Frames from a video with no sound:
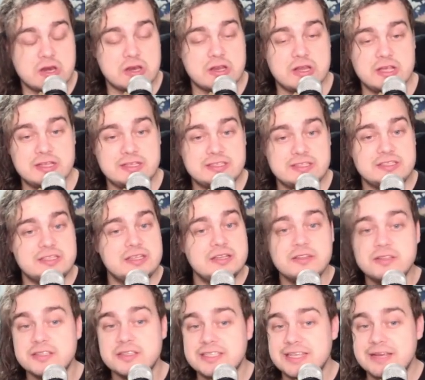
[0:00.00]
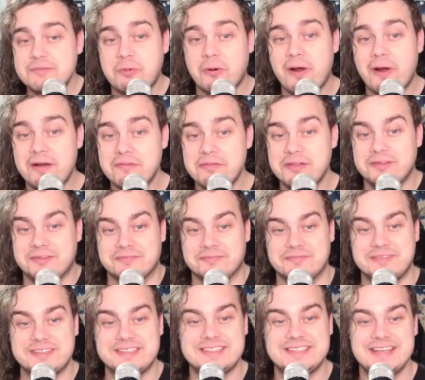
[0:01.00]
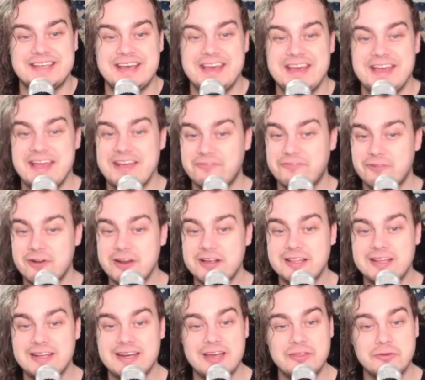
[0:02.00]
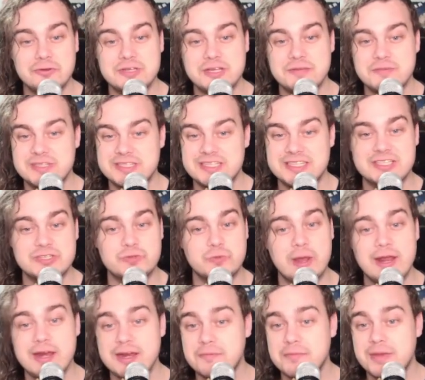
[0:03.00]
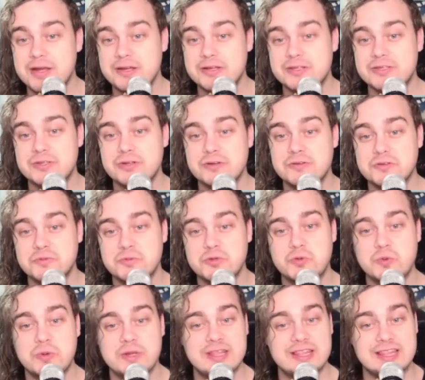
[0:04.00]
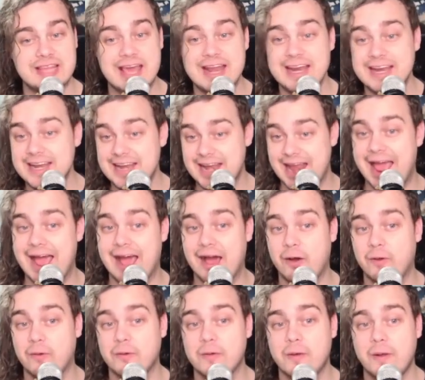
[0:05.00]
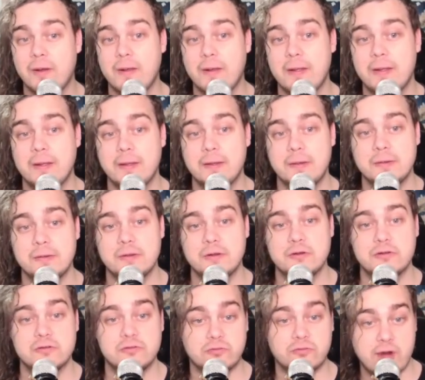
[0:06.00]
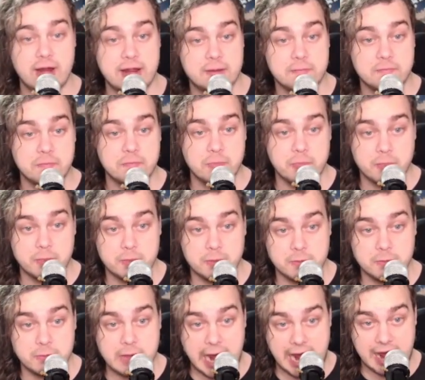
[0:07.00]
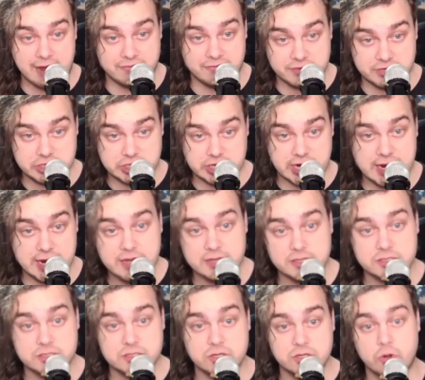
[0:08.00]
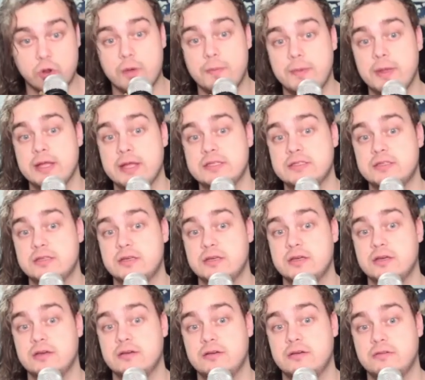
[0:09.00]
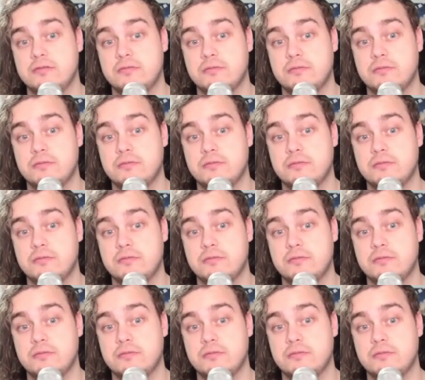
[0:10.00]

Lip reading: it's still the same problems. And frankly, neither team has dissuaded my concerns between then and now. Frank have the chance to go up against the